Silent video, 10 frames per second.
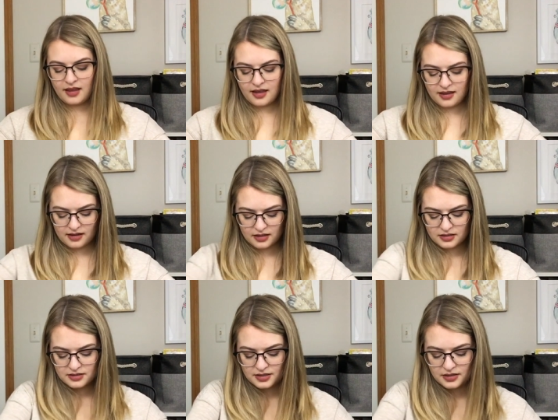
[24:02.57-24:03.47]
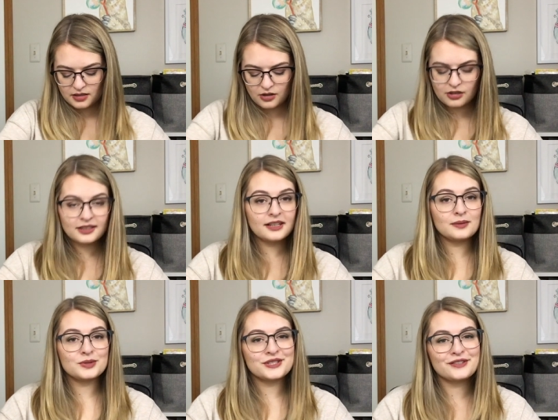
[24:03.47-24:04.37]
And the yarn that
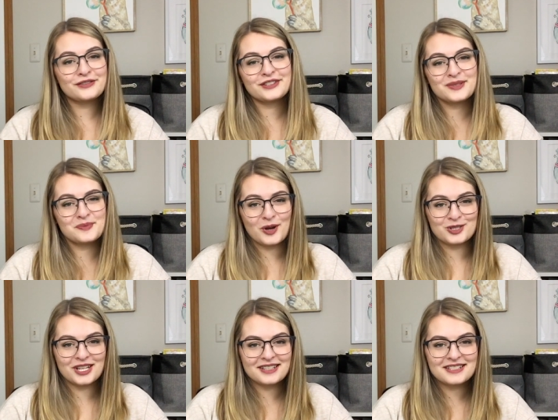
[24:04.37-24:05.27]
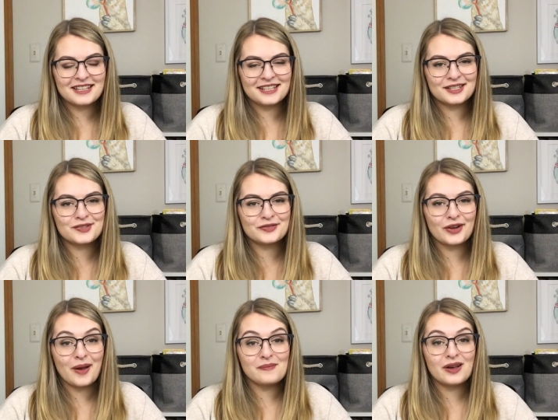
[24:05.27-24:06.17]
I'm using for this project is
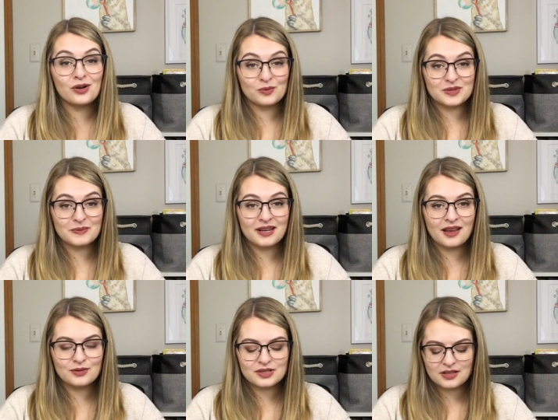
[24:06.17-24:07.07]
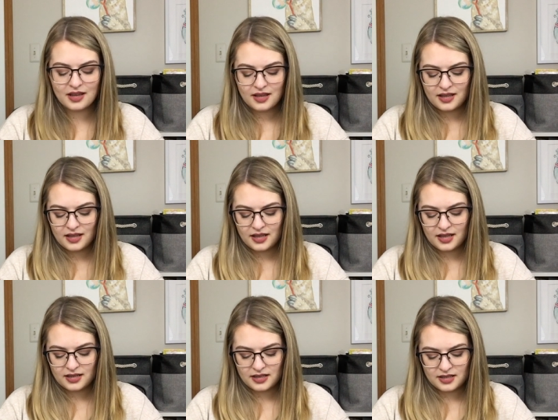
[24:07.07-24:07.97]
from A Homespun House.
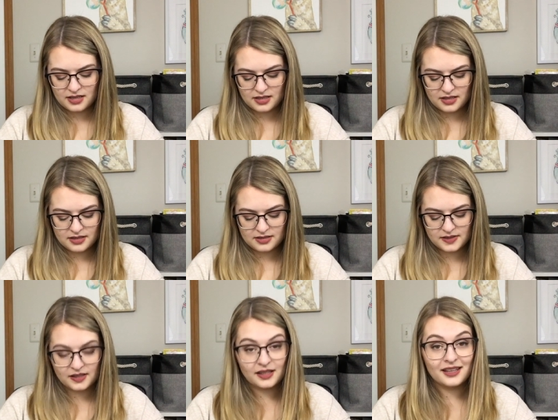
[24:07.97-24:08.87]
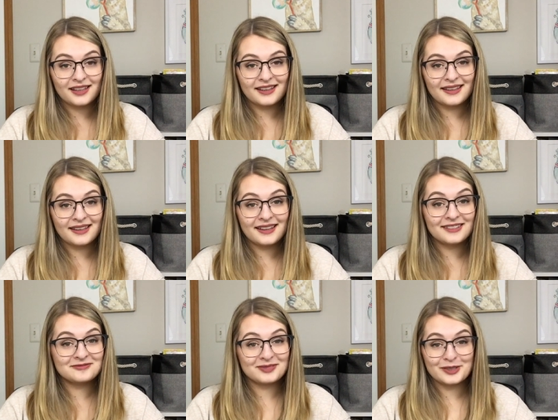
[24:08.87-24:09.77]
It is
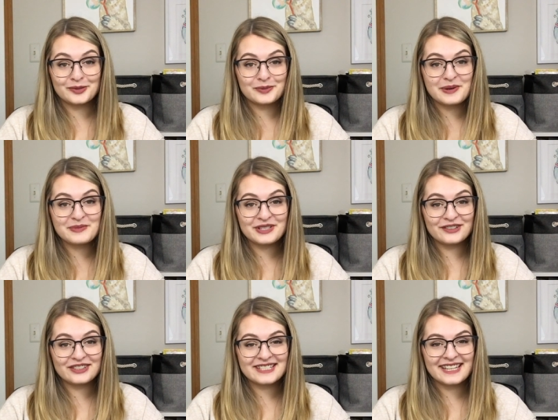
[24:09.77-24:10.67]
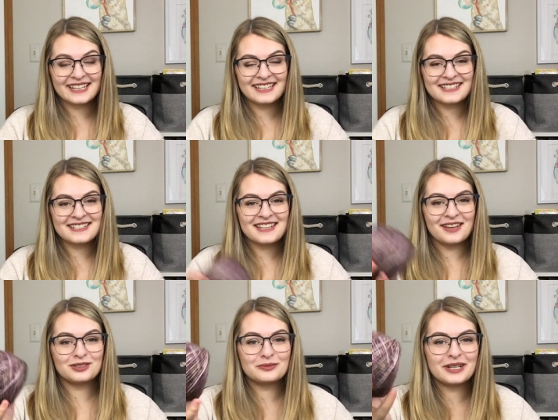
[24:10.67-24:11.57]
the, can't remember there for a sec, it's
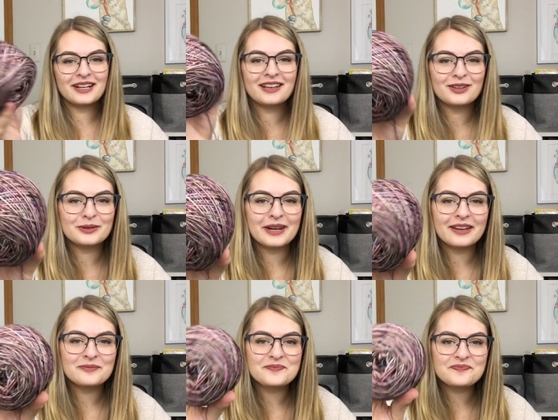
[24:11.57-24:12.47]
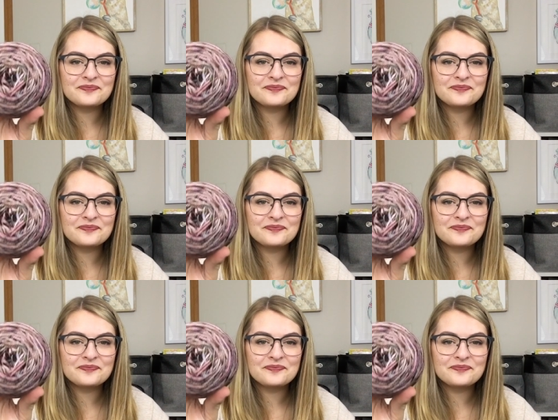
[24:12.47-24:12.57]
the elderberry colorway.